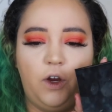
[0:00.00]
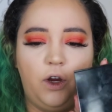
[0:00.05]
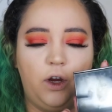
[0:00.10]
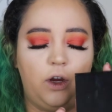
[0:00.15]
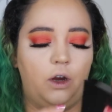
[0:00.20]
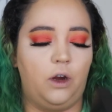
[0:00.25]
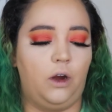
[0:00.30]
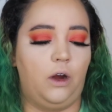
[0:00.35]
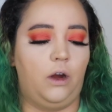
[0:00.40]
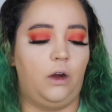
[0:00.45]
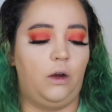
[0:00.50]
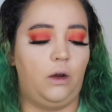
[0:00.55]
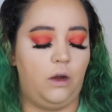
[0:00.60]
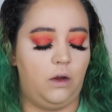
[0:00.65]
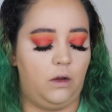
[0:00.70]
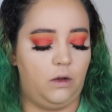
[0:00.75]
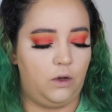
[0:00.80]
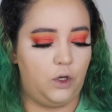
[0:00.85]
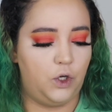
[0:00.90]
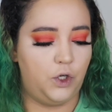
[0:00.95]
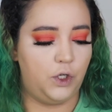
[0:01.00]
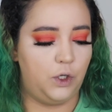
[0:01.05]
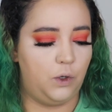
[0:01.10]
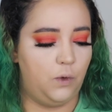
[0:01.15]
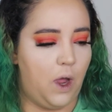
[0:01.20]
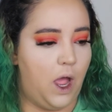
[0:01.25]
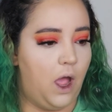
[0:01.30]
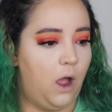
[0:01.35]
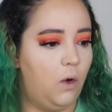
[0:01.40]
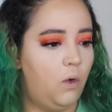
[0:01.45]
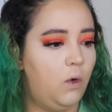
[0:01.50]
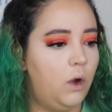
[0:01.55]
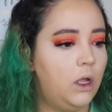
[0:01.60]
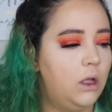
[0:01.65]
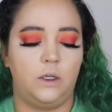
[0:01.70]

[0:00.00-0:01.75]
her duo.